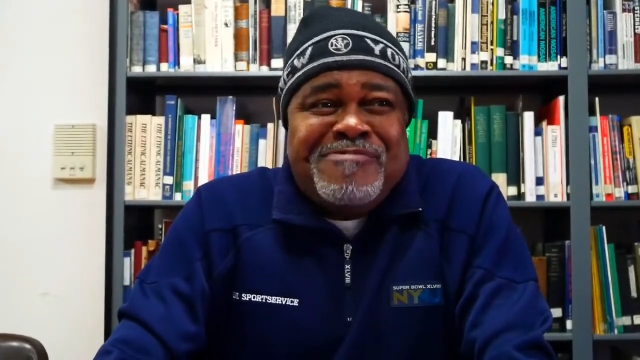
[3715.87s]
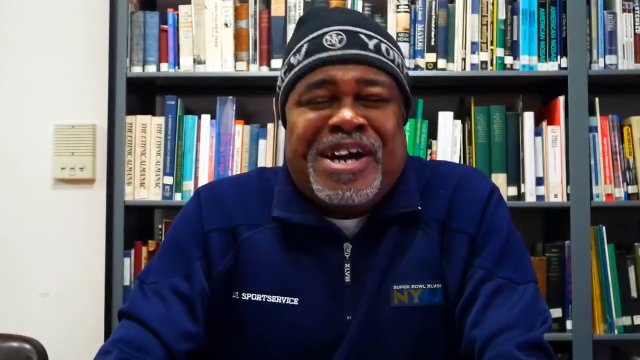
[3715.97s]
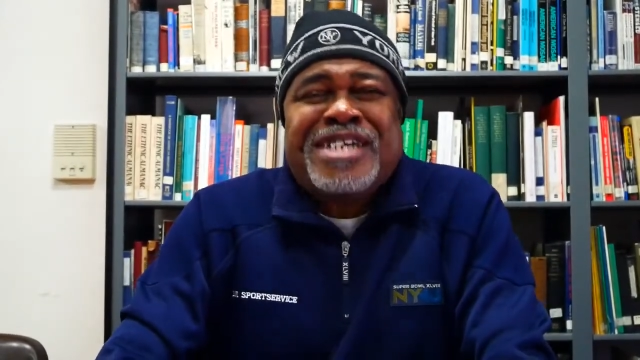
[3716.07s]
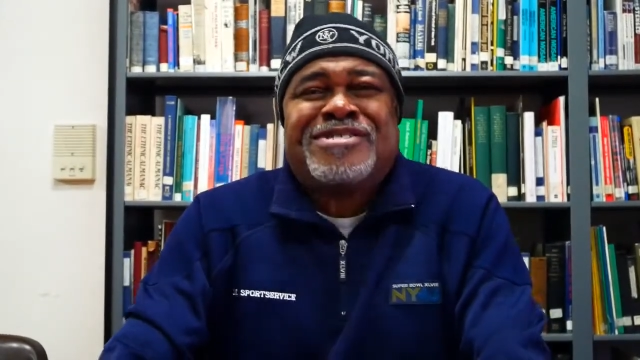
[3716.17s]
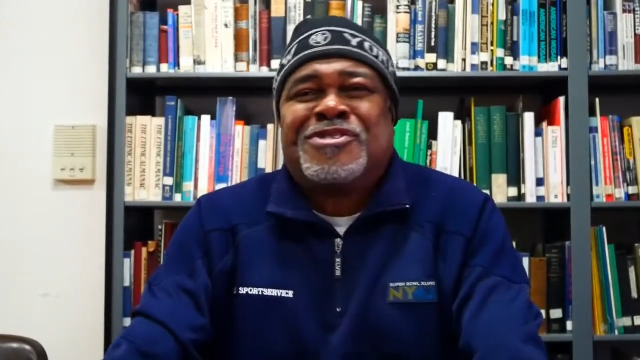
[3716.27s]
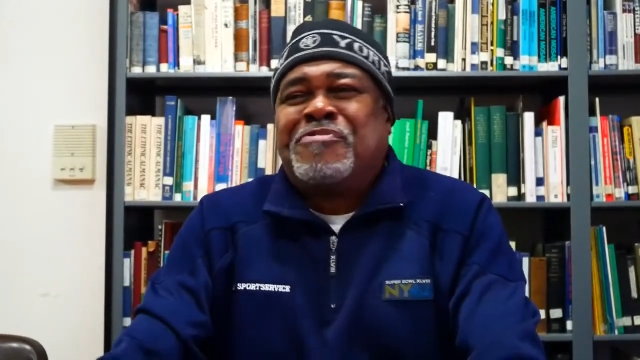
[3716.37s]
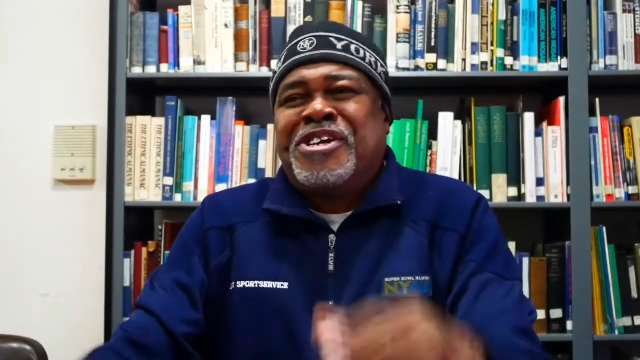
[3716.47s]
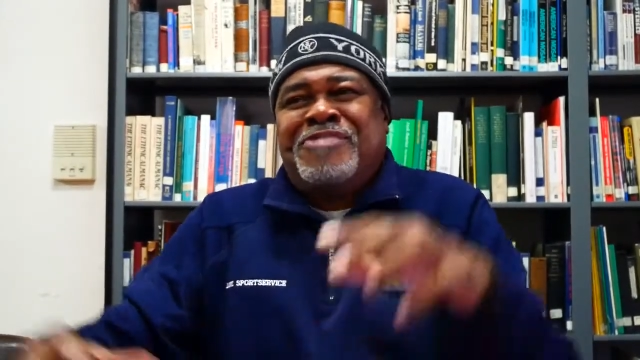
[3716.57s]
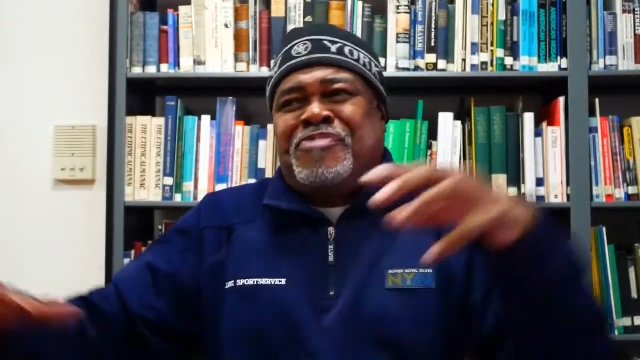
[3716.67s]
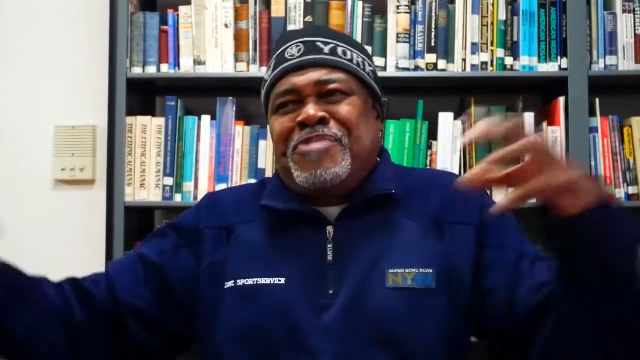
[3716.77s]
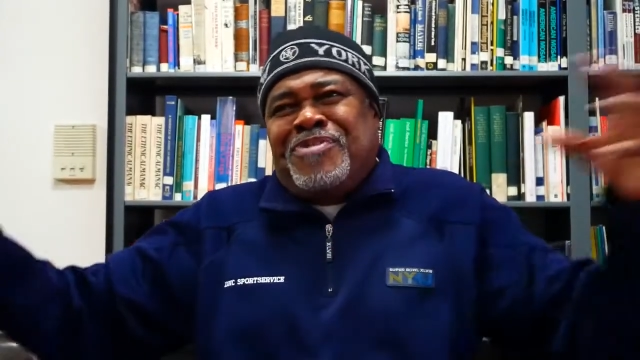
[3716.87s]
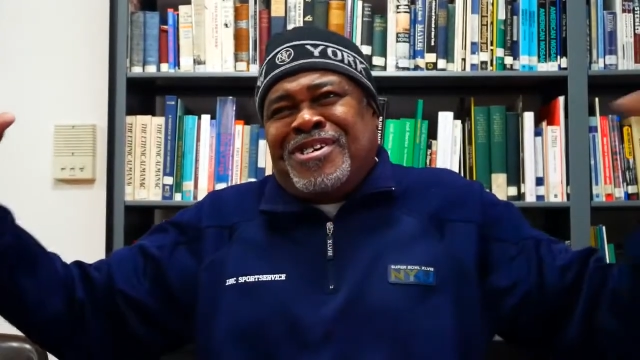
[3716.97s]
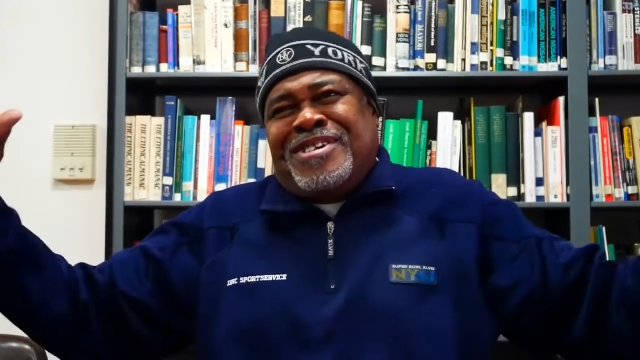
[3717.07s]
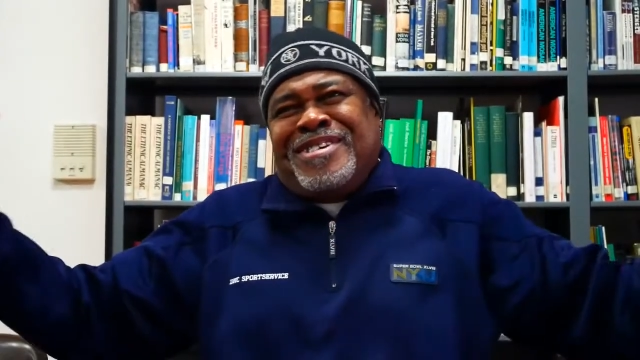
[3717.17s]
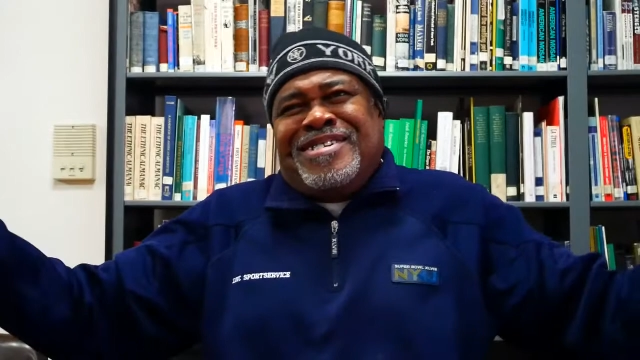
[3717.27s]
I get wow. so many people
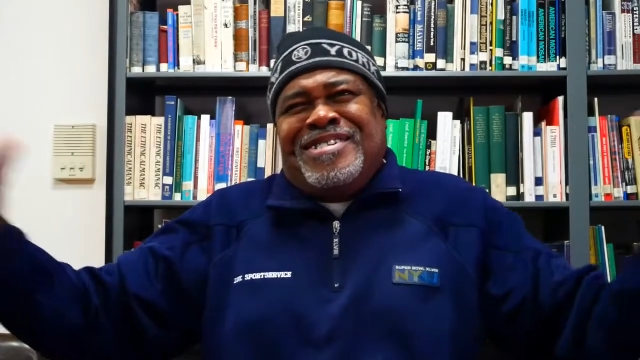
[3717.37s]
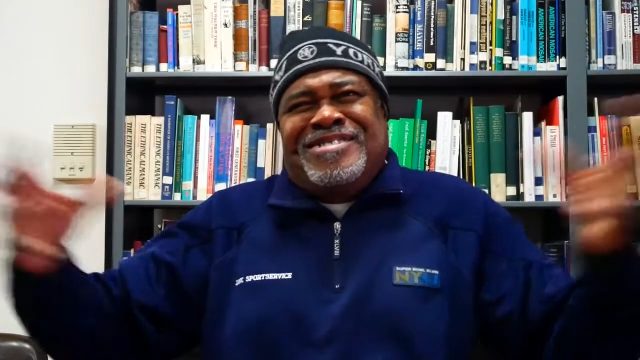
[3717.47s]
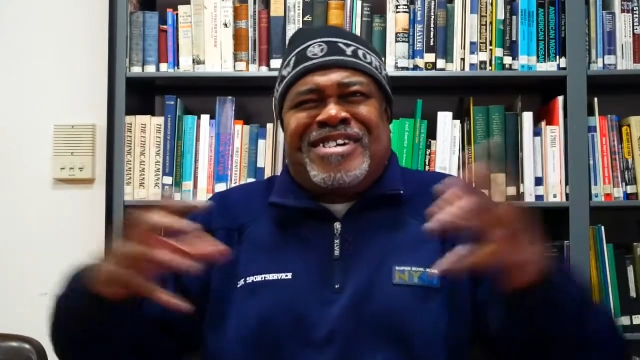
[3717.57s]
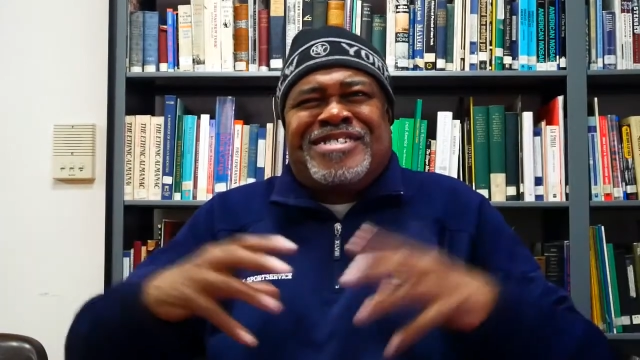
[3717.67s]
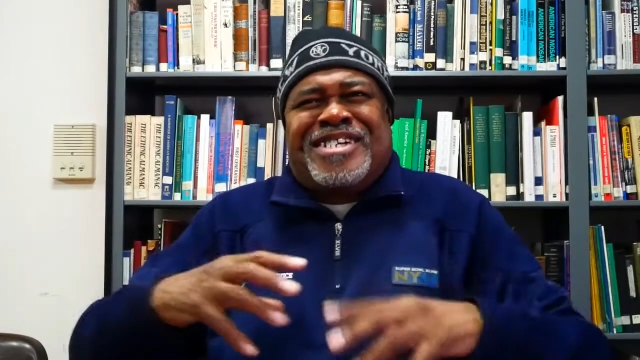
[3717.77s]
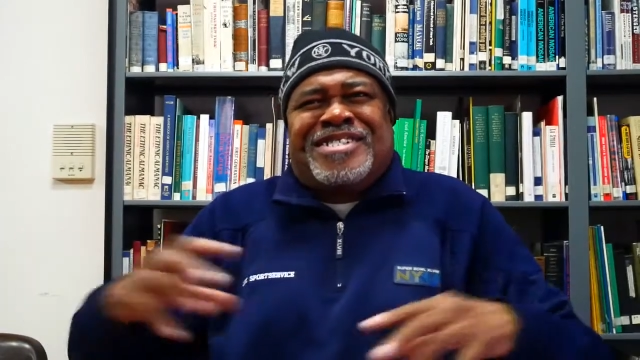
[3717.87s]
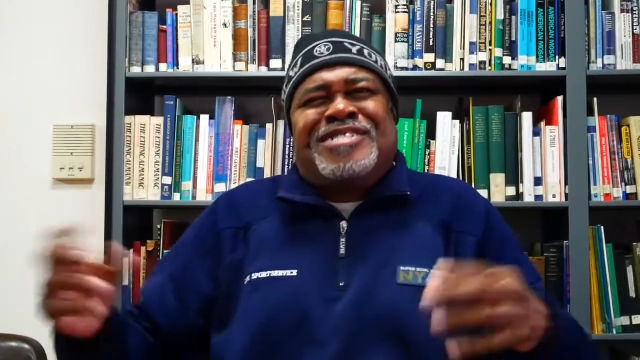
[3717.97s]
in, the, in the train station.